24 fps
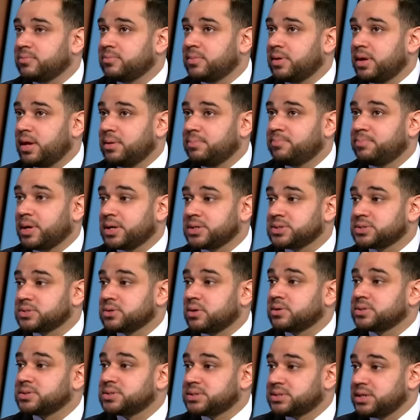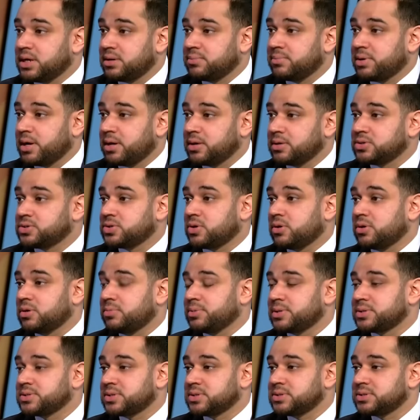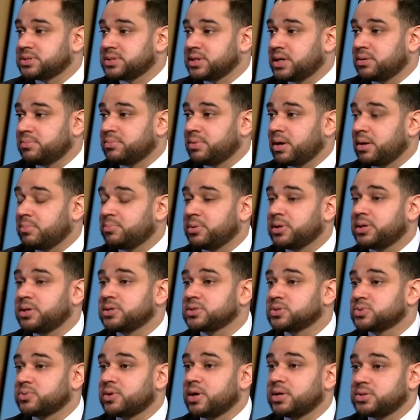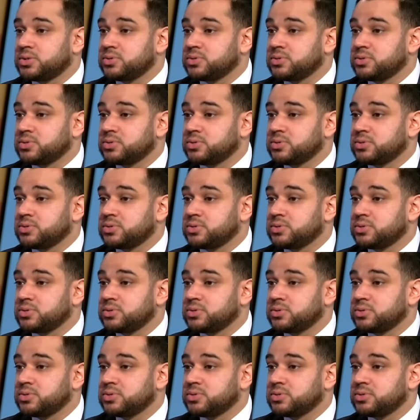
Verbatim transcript: a bus on standby, a chartered bus on standby, but here's what I